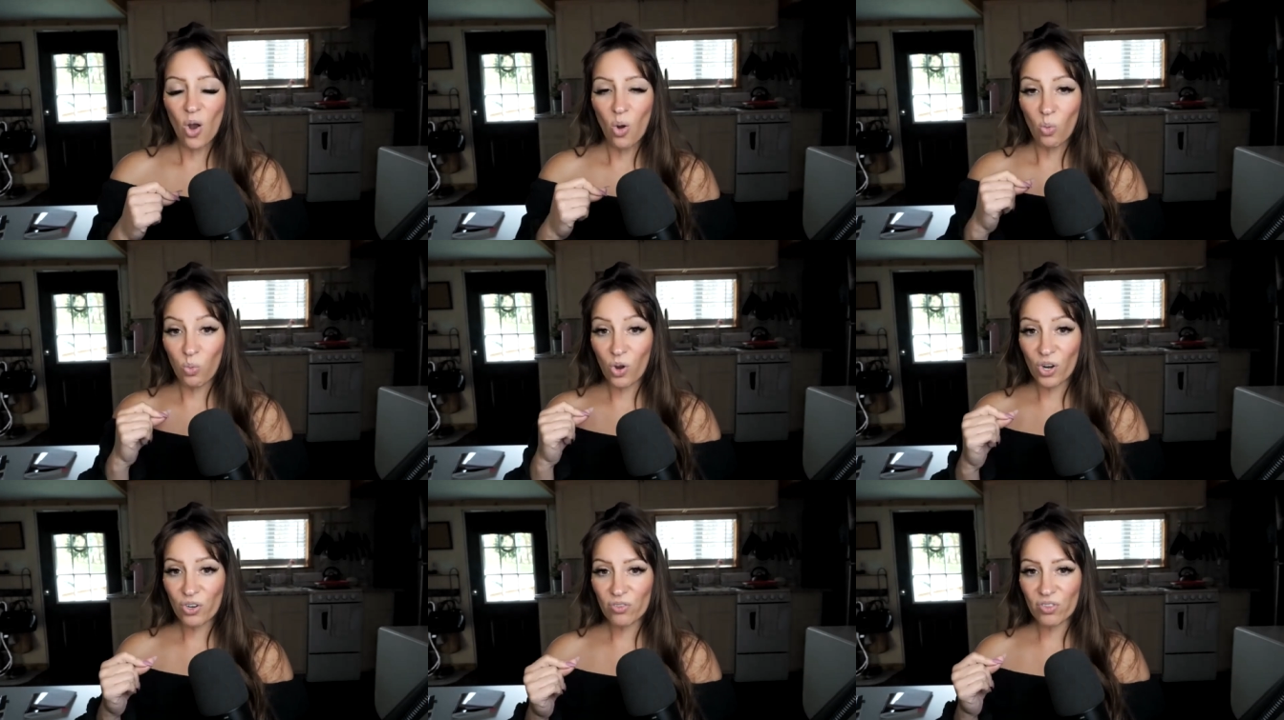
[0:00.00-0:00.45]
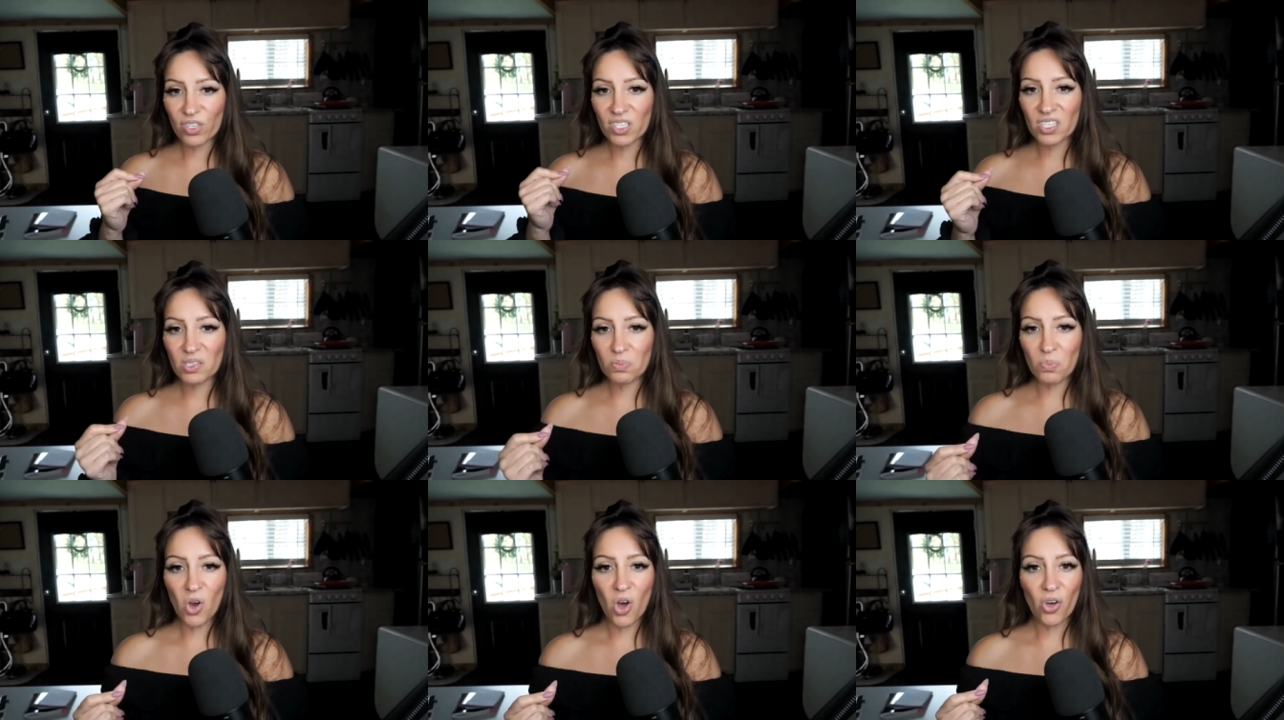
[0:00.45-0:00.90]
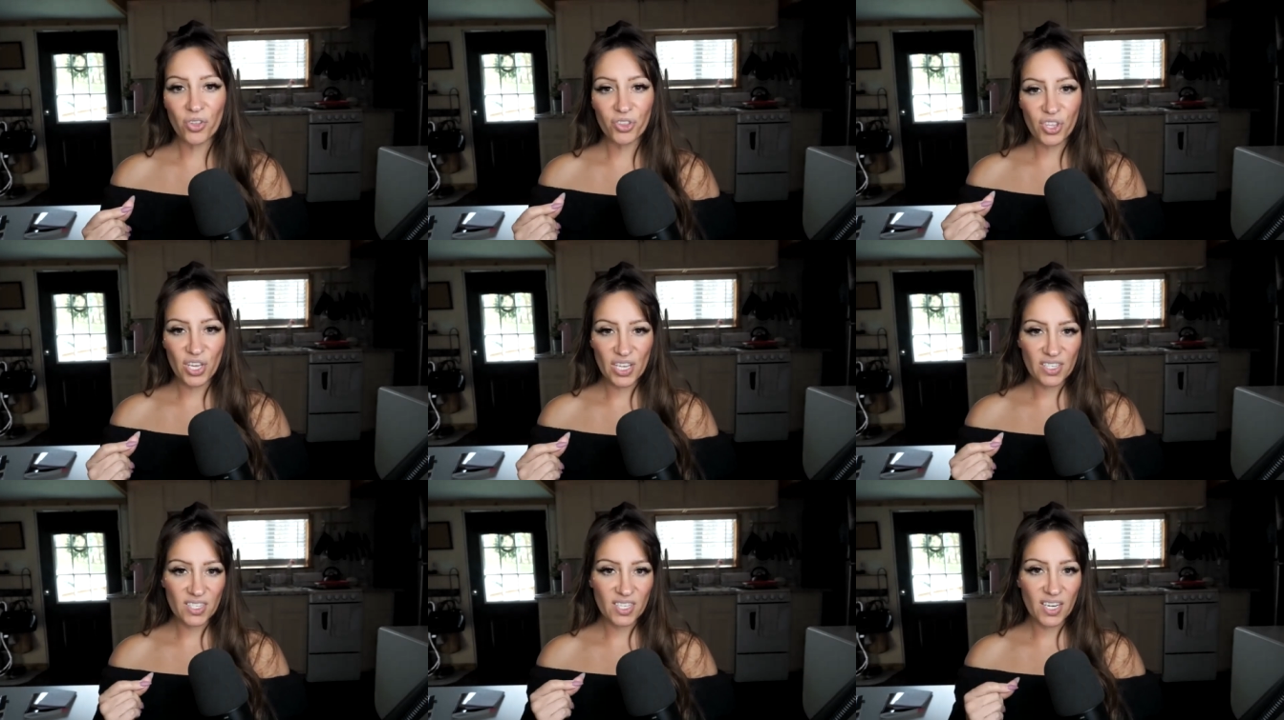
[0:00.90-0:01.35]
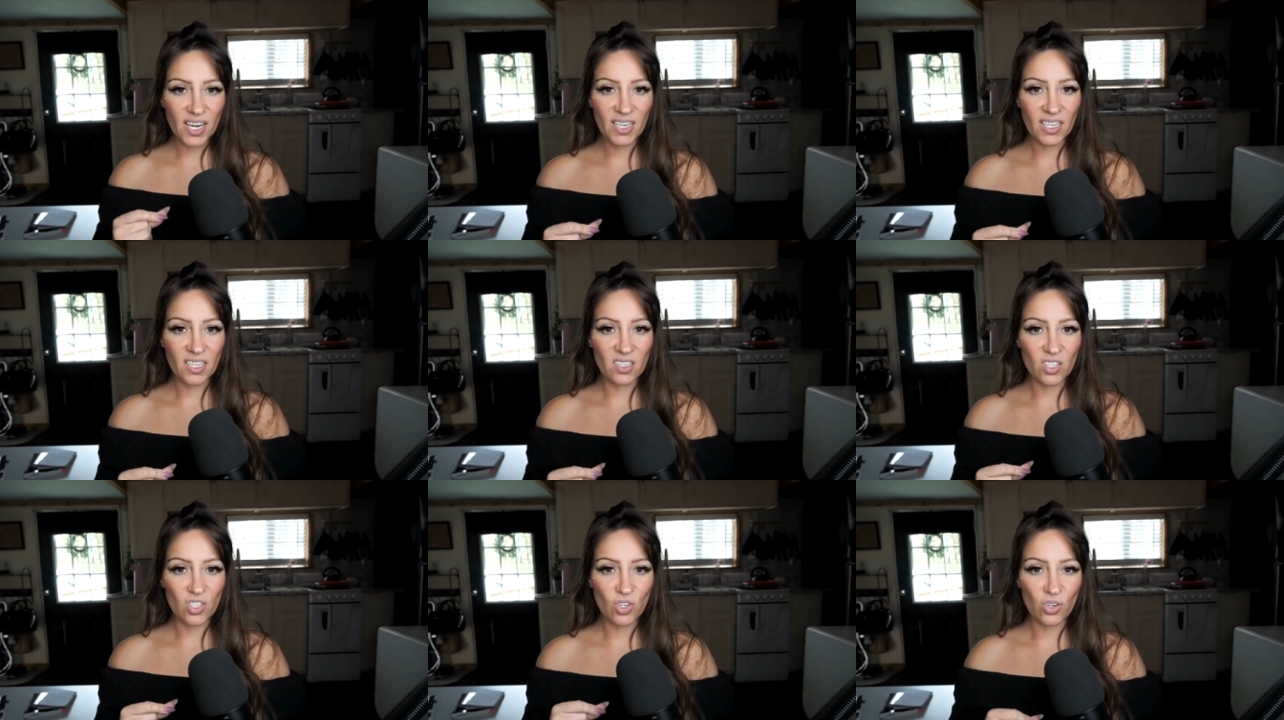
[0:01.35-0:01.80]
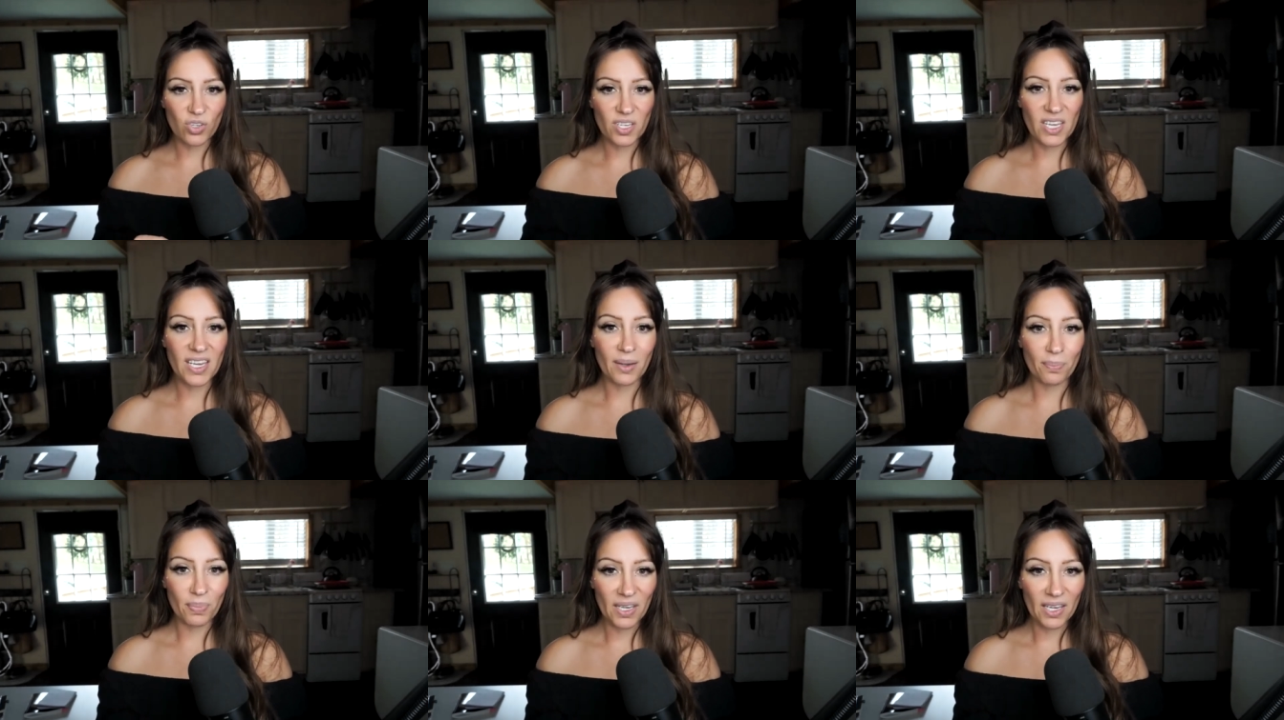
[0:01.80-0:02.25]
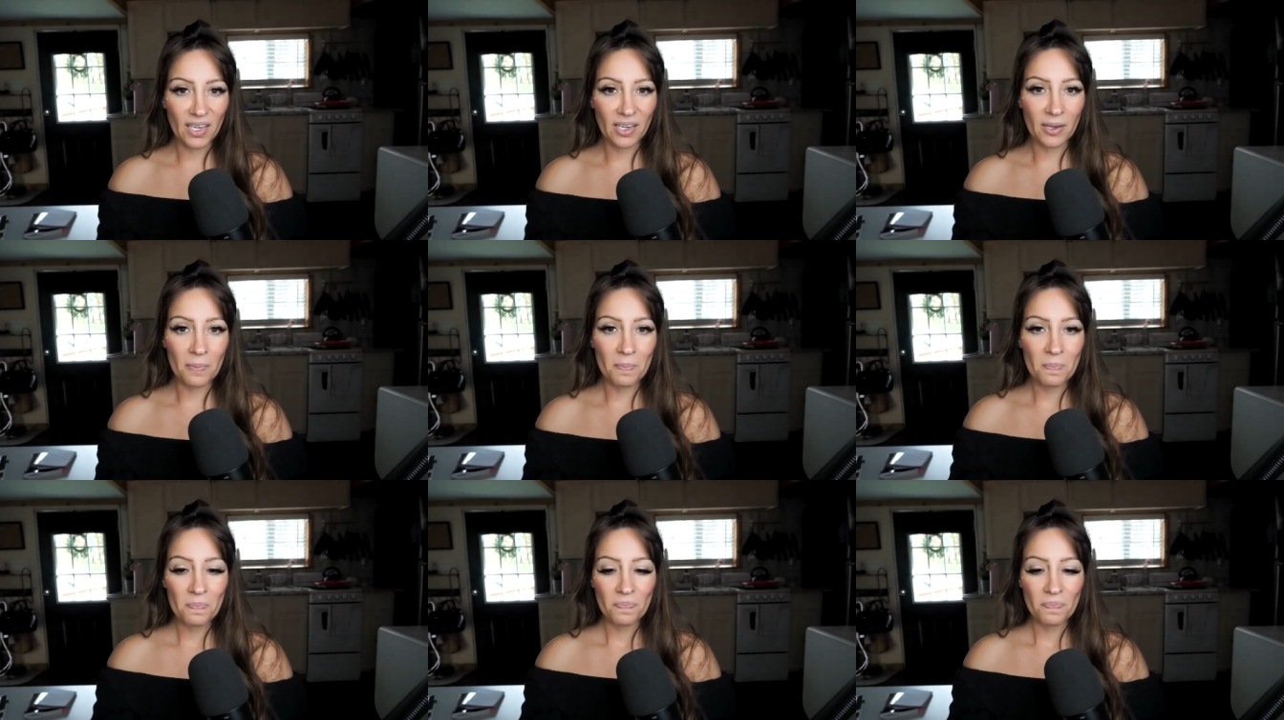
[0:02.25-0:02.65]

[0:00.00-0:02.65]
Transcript: what are the small things that I can start keeping,